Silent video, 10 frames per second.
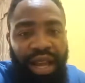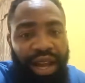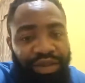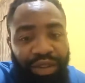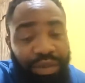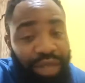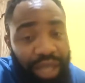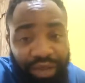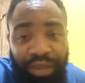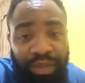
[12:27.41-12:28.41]
And from
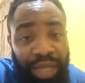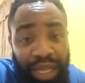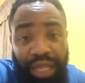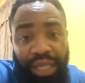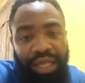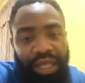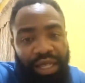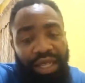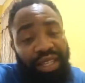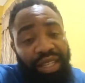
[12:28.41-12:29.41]
there,
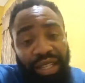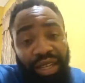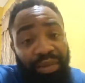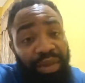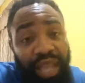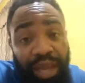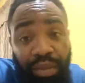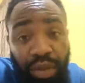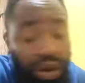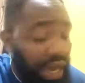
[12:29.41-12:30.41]
it became
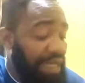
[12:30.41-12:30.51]
more.